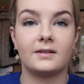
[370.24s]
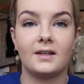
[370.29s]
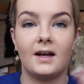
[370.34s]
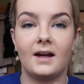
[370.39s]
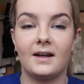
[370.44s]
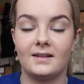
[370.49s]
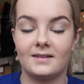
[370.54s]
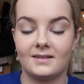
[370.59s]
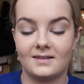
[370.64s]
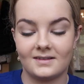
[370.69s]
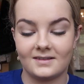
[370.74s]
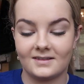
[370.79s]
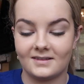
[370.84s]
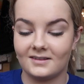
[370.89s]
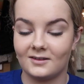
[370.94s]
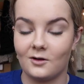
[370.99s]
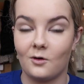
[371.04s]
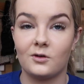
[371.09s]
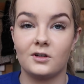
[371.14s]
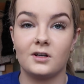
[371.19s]
that is
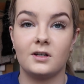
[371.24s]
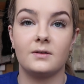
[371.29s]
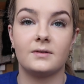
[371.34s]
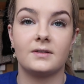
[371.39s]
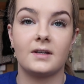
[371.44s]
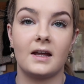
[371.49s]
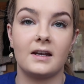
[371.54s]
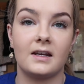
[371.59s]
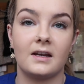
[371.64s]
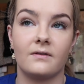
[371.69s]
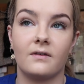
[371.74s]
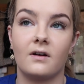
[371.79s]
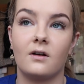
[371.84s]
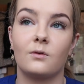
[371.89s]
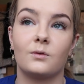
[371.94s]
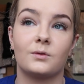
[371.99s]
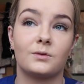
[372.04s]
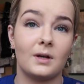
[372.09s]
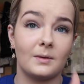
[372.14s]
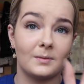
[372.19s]
not new to any of...
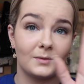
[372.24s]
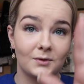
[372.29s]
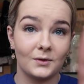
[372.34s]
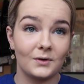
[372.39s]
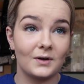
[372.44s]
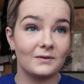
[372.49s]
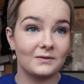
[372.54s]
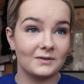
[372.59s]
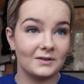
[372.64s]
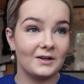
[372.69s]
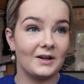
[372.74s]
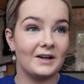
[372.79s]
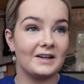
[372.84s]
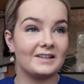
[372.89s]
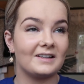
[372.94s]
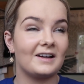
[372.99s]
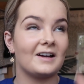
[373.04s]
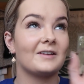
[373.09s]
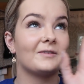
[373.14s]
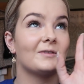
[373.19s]
Also, I'm sorry if the
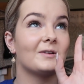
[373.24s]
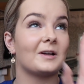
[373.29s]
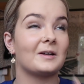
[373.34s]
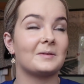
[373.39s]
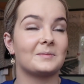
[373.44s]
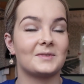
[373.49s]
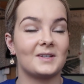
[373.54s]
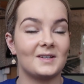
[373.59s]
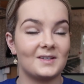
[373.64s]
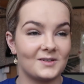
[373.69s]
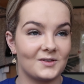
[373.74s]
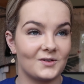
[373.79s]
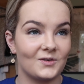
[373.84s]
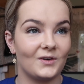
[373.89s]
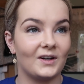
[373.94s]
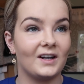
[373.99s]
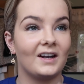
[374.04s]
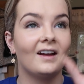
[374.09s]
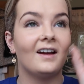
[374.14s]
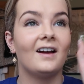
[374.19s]
light... I feel like I'm saying
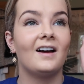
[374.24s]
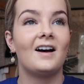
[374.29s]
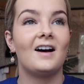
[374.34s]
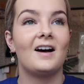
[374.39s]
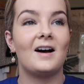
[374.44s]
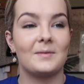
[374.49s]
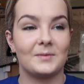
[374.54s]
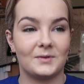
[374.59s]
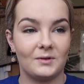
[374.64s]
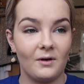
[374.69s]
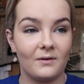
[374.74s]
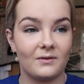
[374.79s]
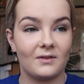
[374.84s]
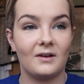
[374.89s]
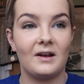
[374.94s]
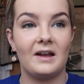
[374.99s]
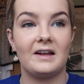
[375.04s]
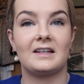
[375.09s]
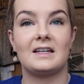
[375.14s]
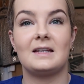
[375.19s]
sorry. I'm sorry if the
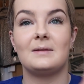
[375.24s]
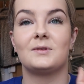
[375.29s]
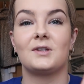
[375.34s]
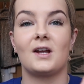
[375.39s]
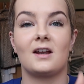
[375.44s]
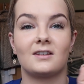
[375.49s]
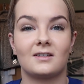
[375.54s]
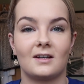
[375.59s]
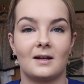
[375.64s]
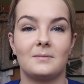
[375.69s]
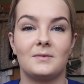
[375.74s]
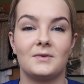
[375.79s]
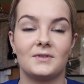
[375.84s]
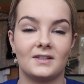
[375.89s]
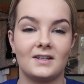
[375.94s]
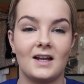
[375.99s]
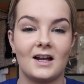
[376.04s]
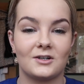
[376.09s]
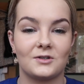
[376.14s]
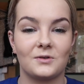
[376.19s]
light keeps changing. I'm
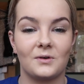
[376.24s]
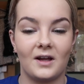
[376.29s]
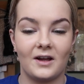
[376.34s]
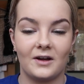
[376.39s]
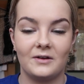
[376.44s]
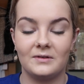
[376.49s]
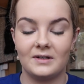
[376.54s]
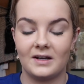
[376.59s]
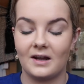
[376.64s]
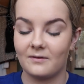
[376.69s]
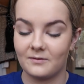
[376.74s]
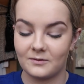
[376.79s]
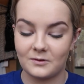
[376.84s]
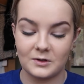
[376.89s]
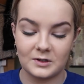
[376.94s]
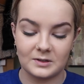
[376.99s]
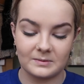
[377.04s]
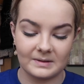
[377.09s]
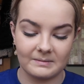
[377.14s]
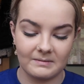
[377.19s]
using natural light only. I
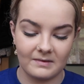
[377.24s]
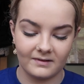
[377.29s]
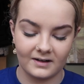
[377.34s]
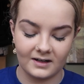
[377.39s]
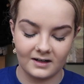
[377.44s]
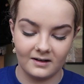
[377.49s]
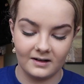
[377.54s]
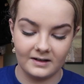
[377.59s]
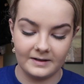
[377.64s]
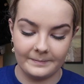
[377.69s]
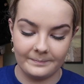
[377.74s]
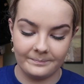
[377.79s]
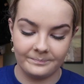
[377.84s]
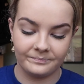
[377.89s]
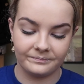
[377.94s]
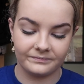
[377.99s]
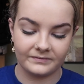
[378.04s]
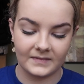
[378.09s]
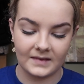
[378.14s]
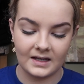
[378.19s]
forgot to bring my ring light.
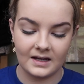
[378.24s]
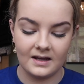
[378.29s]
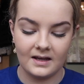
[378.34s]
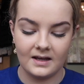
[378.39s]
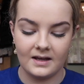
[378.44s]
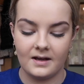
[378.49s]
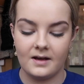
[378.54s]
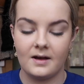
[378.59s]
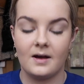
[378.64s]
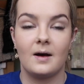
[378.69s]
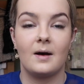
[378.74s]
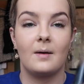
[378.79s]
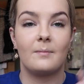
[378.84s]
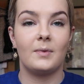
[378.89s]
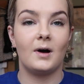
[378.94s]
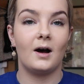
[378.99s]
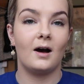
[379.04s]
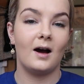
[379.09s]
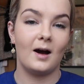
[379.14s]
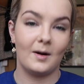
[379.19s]

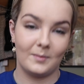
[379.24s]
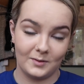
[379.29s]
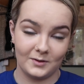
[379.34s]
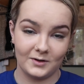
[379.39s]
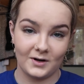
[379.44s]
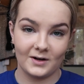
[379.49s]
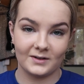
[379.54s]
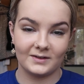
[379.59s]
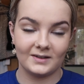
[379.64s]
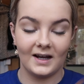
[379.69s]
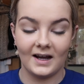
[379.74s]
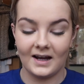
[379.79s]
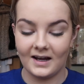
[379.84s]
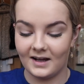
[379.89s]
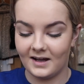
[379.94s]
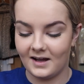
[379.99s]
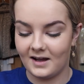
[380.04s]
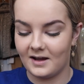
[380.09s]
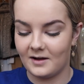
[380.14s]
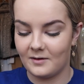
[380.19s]
But a product
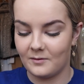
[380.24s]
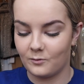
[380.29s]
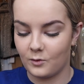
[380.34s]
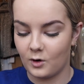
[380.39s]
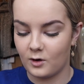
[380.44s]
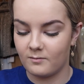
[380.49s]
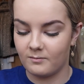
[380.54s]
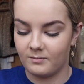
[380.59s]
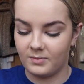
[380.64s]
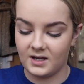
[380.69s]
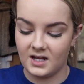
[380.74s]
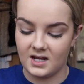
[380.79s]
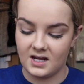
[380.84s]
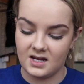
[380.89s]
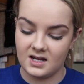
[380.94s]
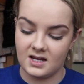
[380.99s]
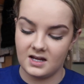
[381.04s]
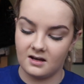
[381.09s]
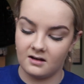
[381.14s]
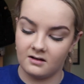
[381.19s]
that won't
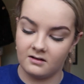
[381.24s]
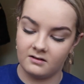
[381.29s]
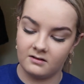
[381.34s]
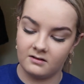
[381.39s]
be